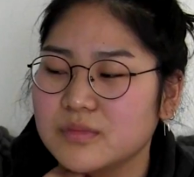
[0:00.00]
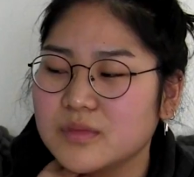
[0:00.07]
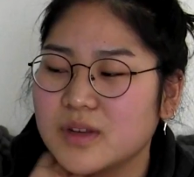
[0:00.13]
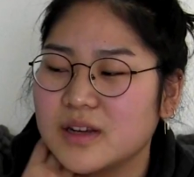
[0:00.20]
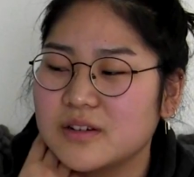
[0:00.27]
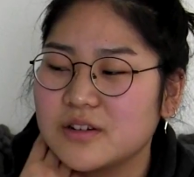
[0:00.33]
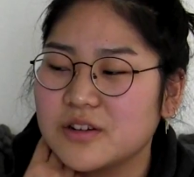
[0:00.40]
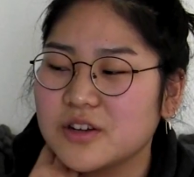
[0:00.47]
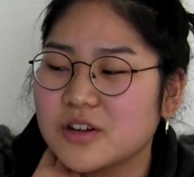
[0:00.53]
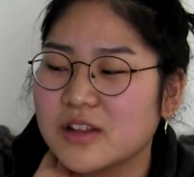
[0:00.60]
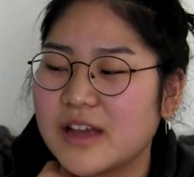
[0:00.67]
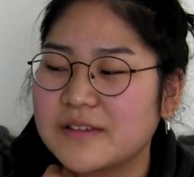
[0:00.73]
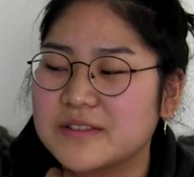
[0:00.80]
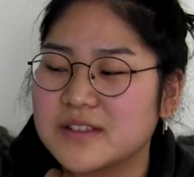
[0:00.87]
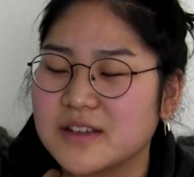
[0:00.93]
don't know, your
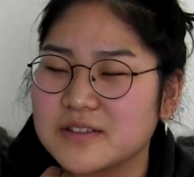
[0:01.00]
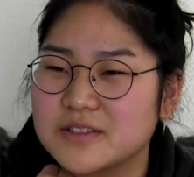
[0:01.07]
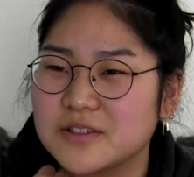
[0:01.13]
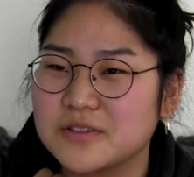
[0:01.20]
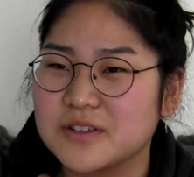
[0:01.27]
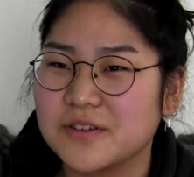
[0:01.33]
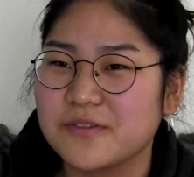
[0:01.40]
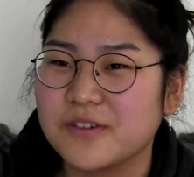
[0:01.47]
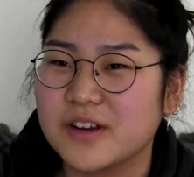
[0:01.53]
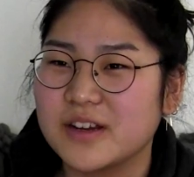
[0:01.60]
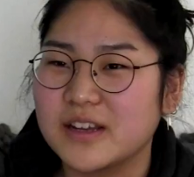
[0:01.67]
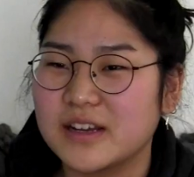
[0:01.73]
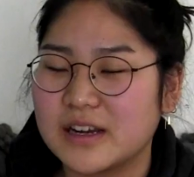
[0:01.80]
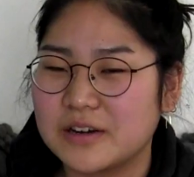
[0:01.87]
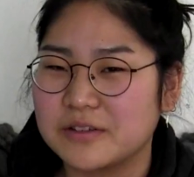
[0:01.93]
lifestyle's so different,
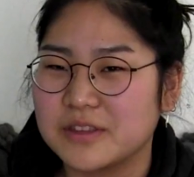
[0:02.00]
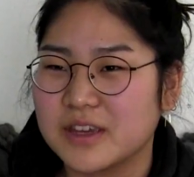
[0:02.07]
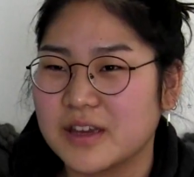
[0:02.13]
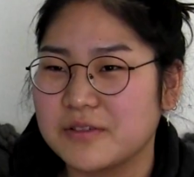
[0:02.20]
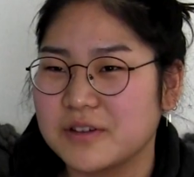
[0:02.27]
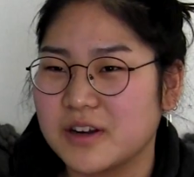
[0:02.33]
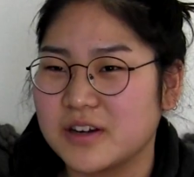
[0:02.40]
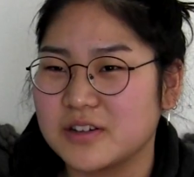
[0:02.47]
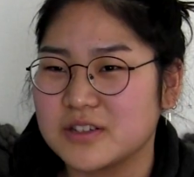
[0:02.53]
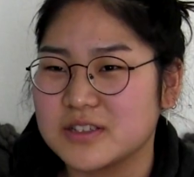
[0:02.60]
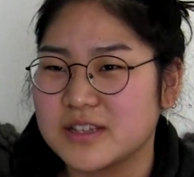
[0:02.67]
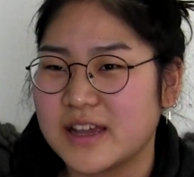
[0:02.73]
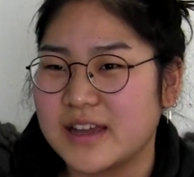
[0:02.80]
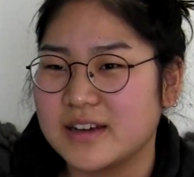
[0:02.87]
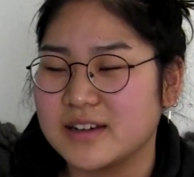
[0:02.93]
and I don't think I would
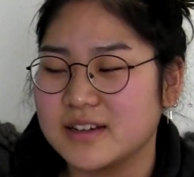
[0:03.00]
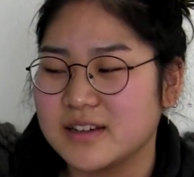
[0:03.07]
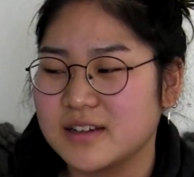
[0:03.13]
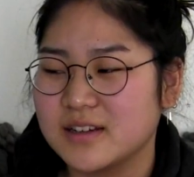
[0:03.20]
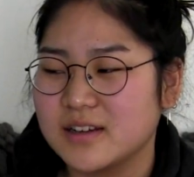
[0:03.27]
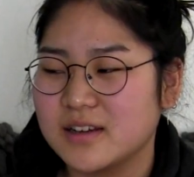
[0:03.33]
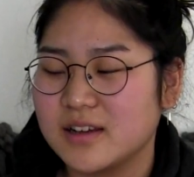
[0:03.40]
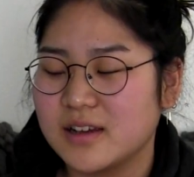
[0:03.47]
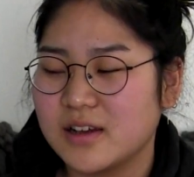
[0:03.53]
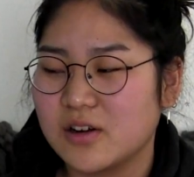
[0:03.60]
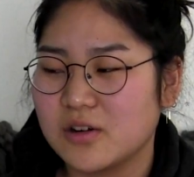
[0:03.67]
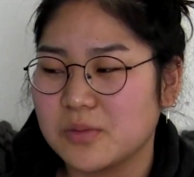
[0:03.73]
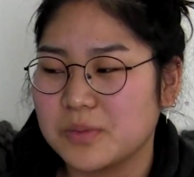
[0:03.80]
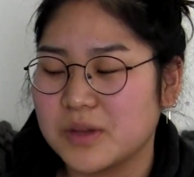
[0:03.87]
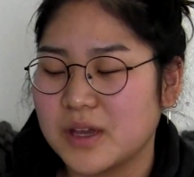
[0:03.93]
understand
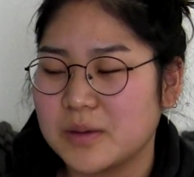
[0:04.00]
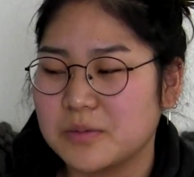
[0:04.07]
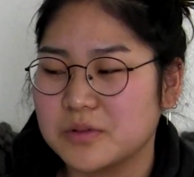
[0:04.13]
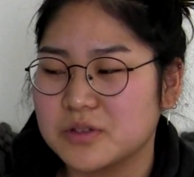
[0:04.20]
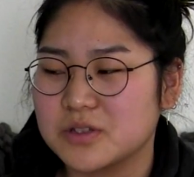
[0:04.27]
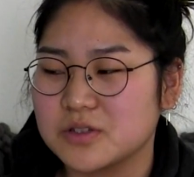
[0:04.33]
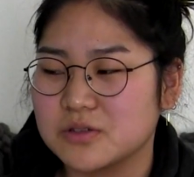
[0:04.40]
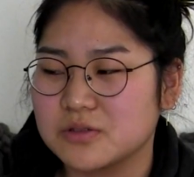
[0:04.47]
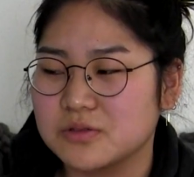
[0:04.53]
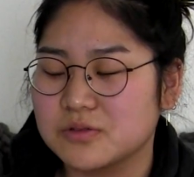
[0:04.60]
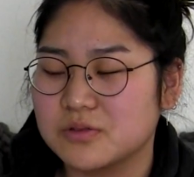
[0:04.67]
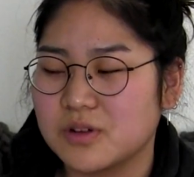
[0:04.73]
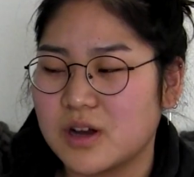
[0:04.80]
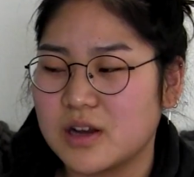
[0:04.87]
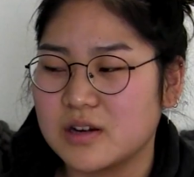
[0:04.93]
or be able to
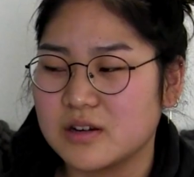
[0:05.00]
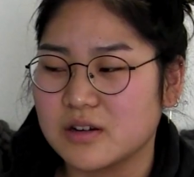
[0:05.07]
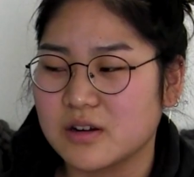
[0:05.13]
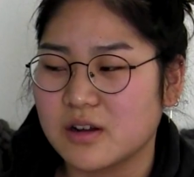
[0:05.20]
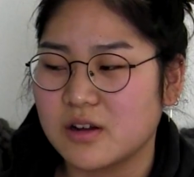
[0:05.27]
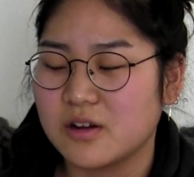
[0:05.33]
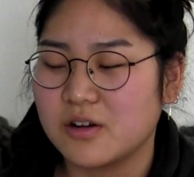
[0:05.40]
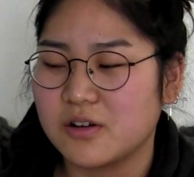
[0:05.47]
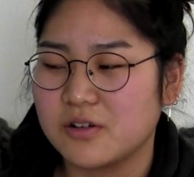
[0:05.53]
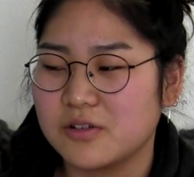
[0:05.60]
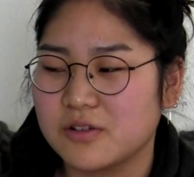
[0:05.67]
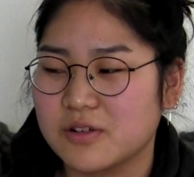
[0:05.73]
undergo